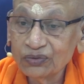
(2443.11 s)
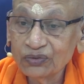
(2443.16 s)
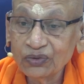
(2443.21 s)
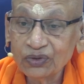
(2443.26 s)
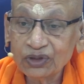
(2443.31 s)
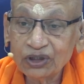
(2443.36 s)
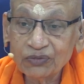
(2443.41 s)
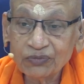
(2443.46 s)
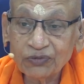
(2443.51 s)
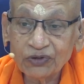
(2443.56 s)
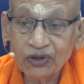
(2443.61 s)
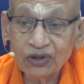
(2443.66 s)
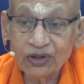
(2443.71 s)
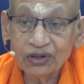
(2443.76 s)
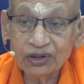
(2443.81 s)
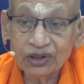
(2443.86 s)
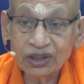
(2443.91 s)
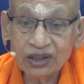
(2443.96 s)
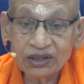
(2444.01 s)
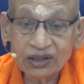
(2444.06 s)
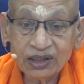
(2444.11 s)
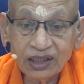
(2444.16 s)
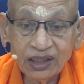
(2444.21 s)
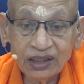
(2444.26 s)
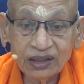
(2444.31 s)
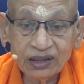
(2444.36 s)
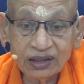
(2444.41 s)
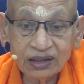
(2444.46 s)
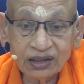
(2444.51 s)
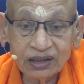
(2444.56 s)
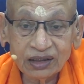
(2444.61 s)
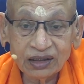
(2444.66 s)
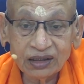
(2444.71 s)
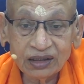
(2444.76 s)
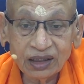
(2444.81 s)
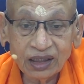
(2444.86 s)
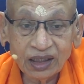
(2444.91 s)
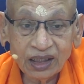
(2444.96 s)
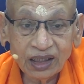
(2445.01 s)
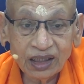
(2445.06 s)
looks upon this entity
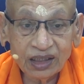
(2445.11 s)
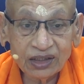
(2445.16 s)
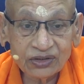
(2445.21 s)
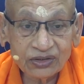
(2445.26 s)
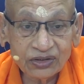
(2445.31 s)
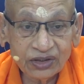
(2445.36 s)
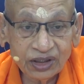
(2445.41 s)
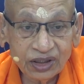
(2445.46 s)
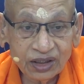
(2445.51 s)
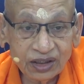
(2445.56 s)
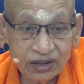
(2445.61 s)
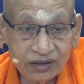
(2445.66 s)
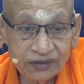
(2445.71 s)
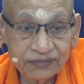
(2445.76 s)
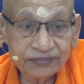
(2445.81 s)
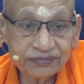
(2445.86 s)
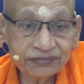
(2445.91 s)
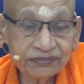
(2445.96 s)
as dear,